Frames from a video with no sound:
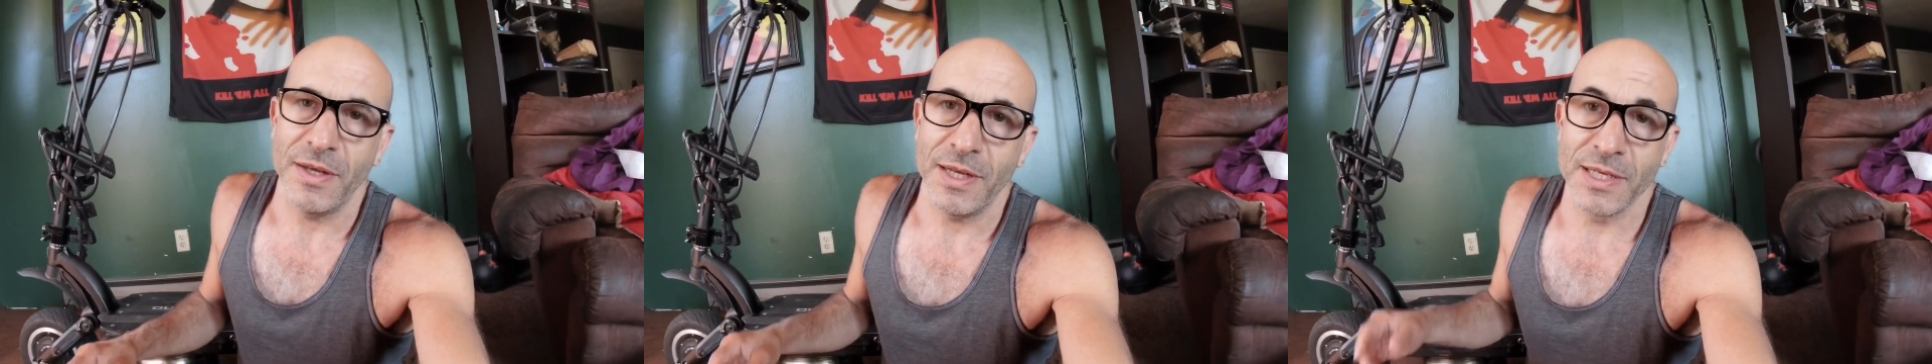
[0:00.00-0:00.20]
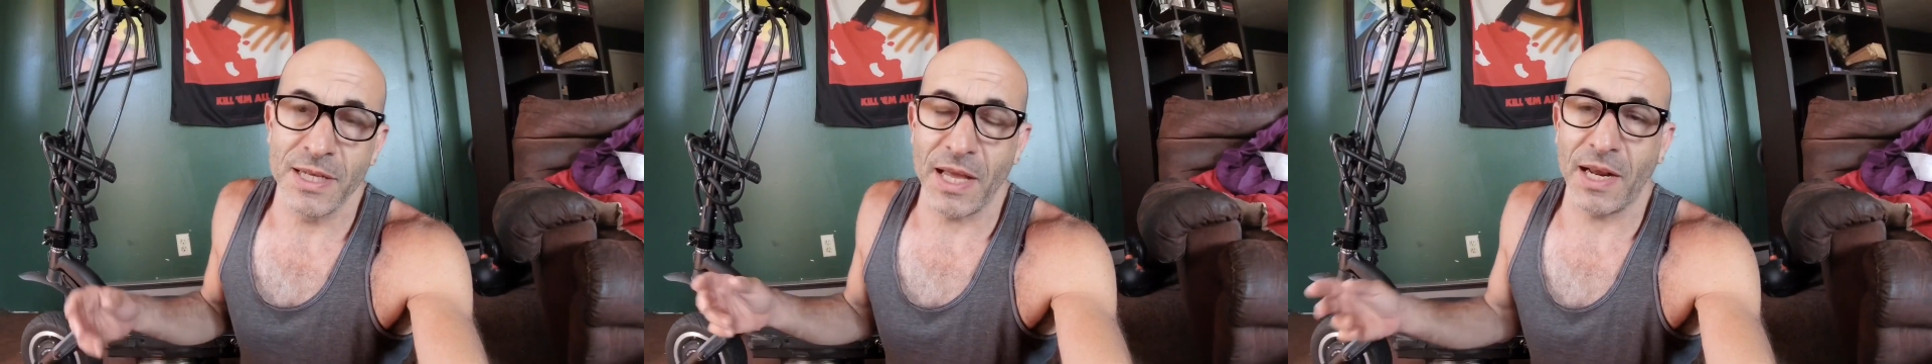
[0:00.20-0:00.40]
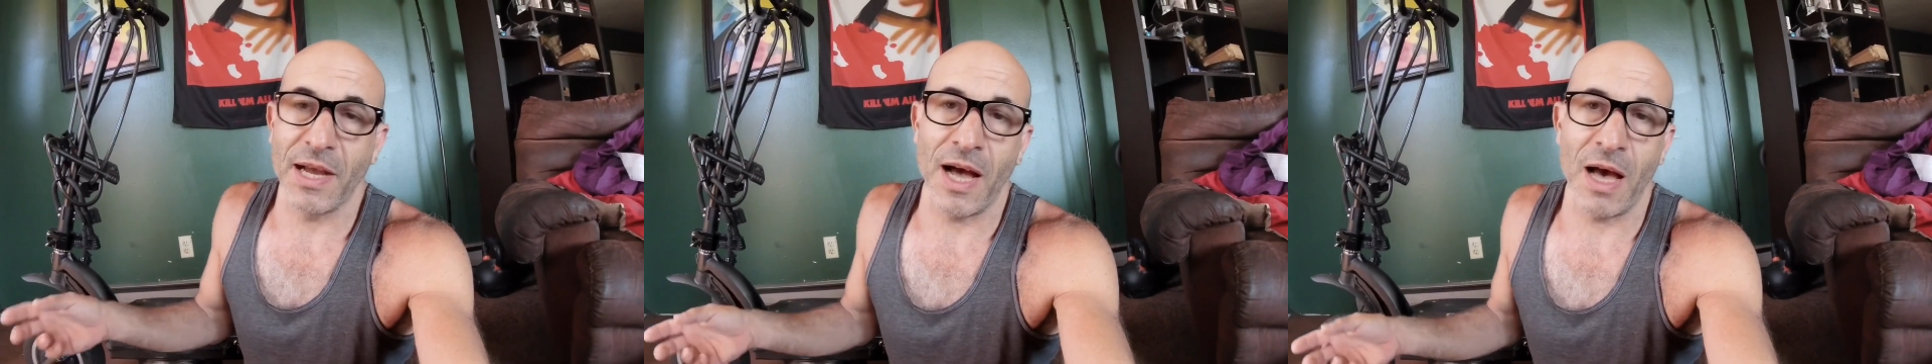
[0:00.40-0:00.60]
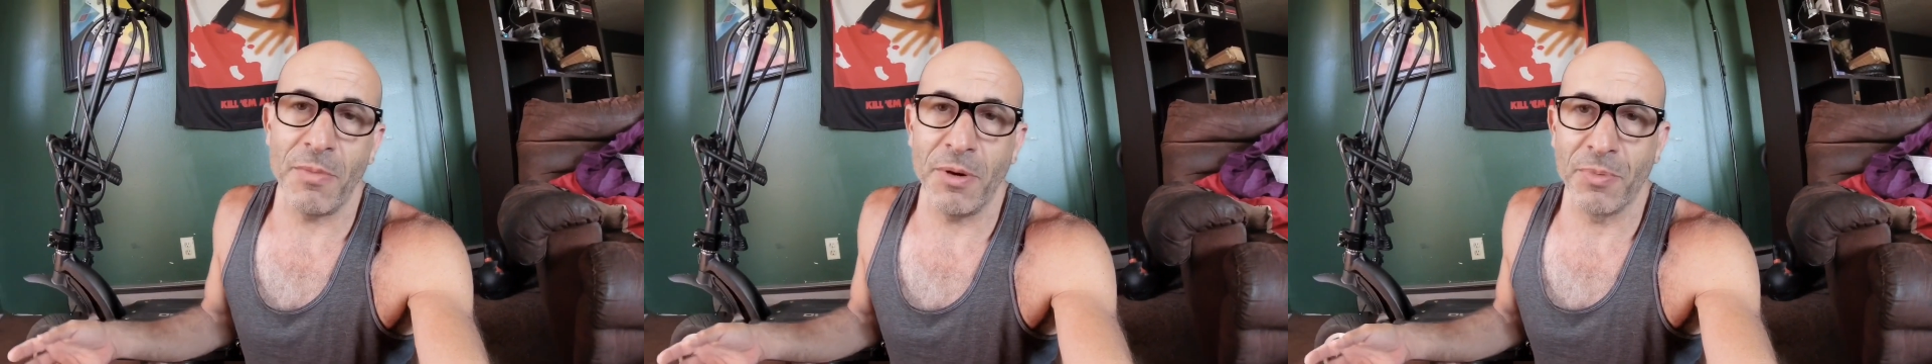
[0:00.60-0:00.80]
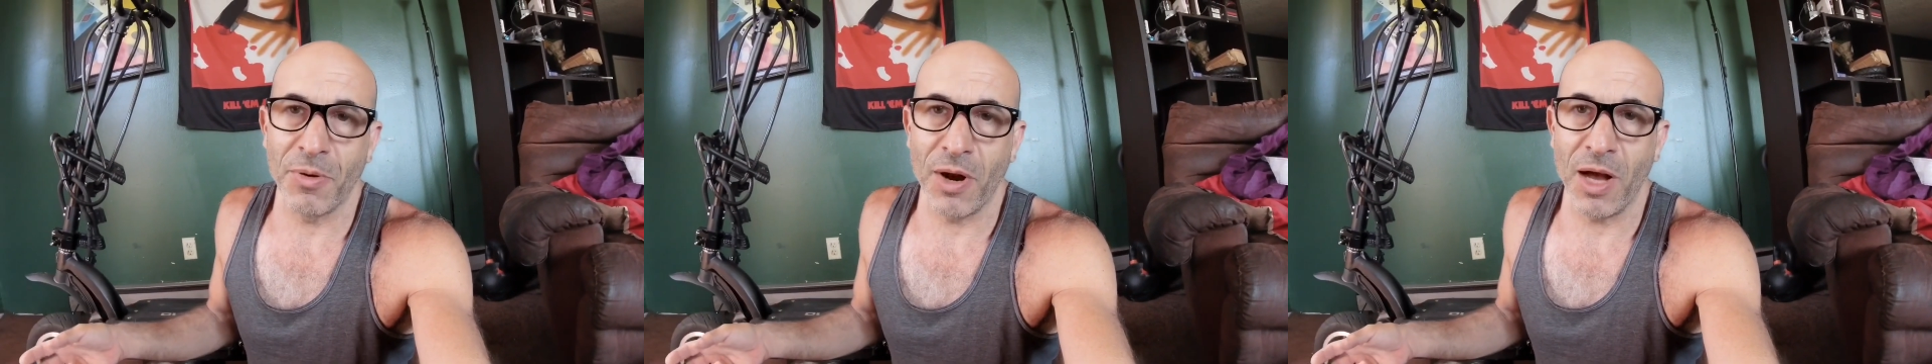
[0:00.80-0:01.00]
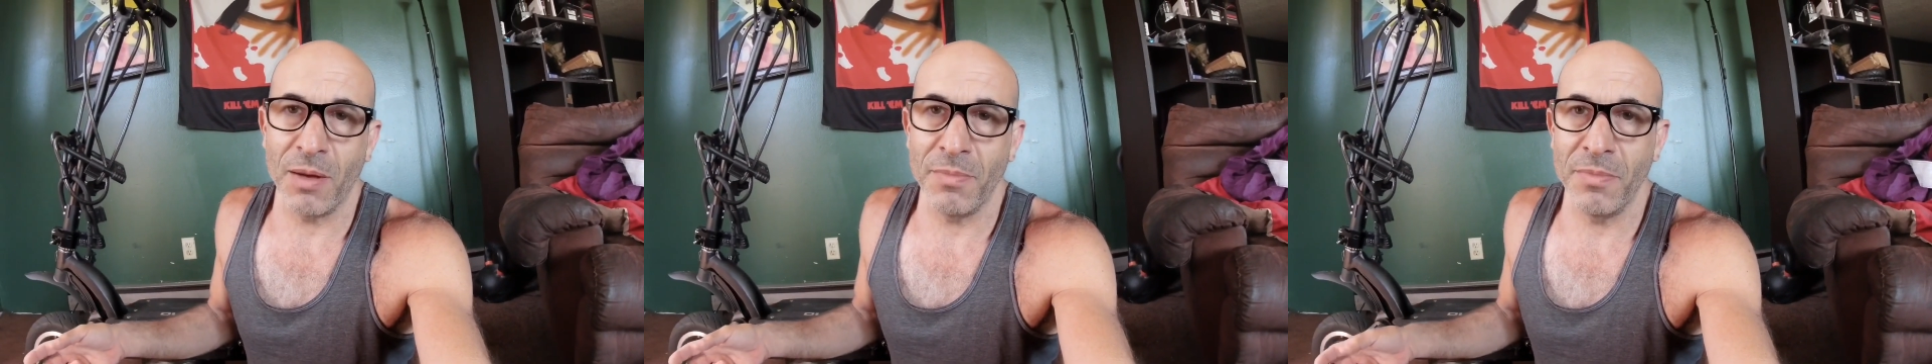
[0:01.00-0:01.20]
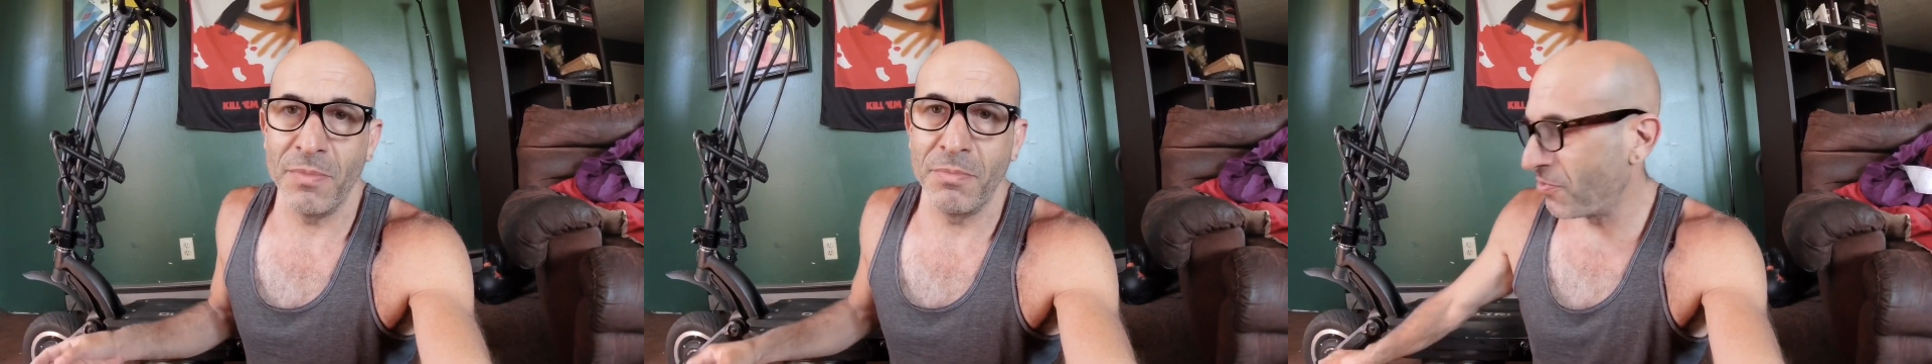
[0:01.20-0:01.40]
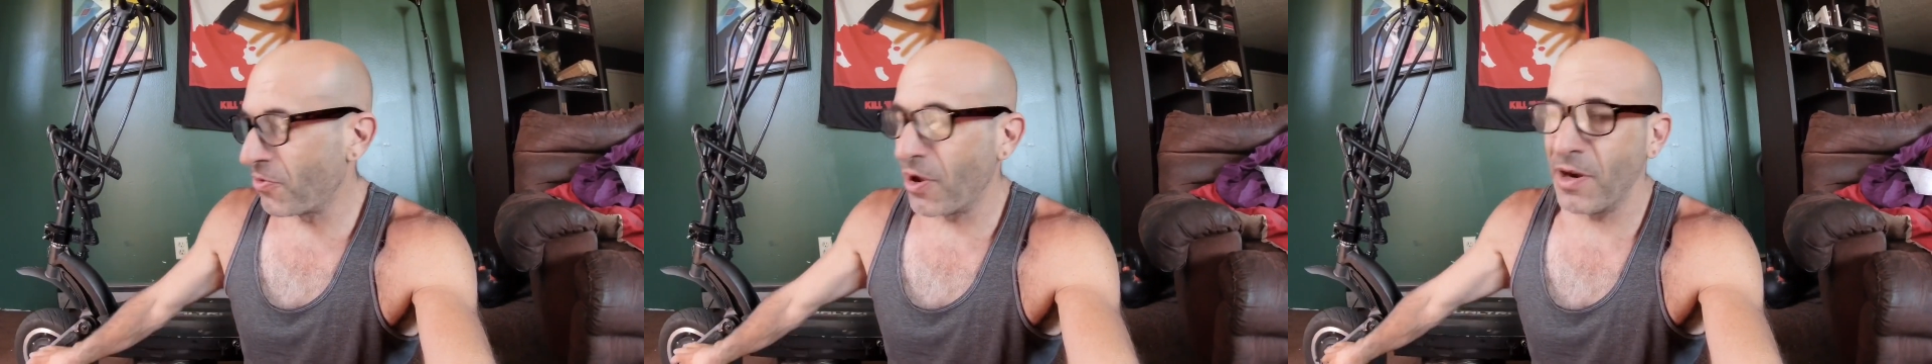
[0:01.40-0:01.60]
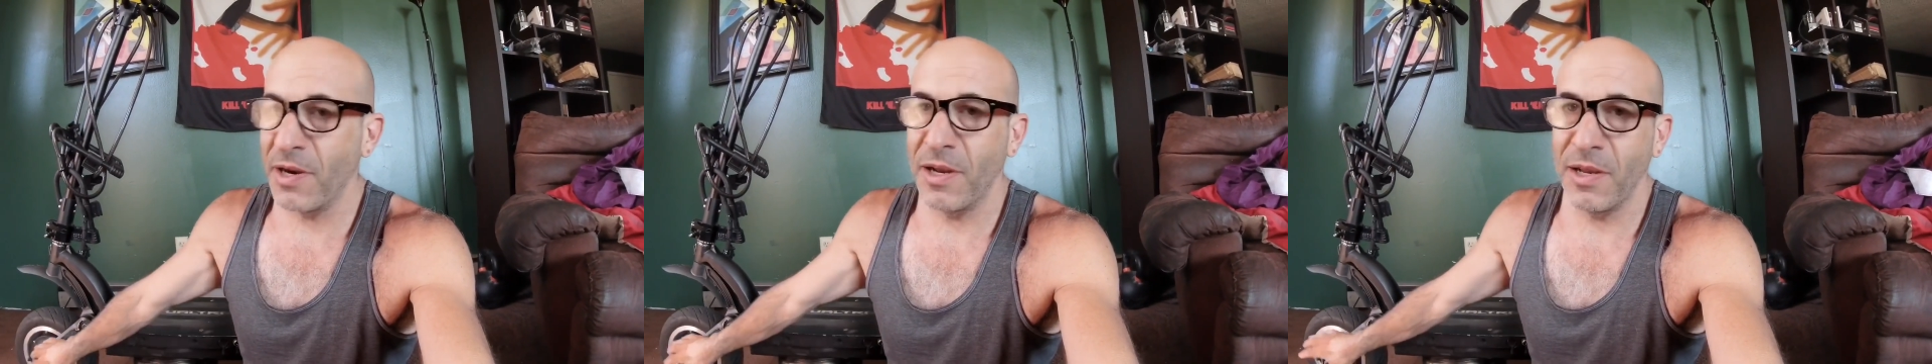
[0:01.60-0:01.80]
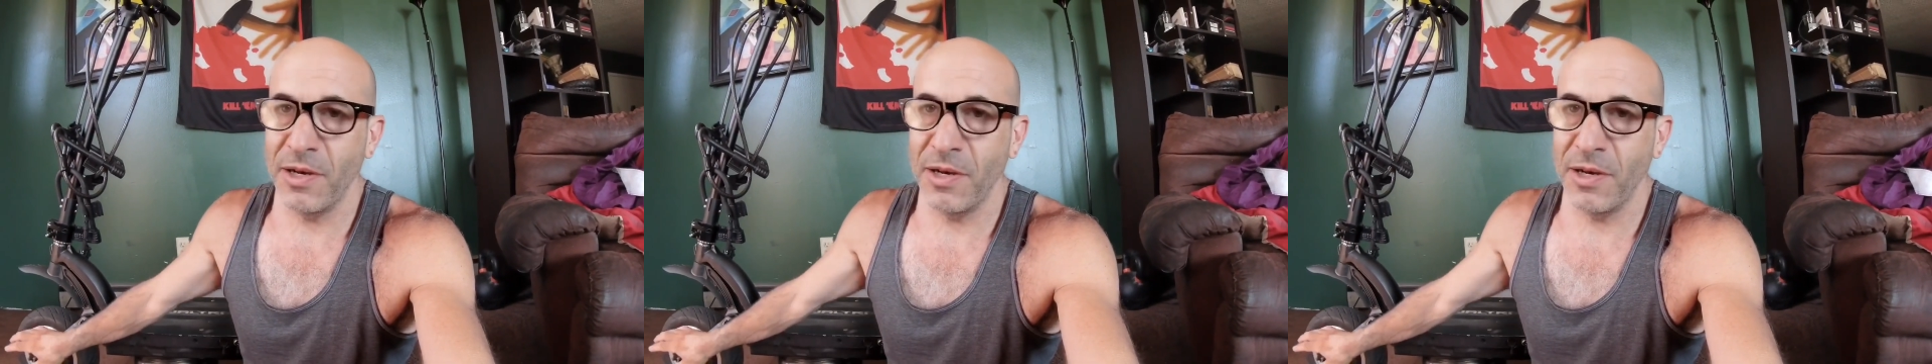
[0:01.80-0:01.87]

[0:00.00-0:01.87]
It's not a common problem. Front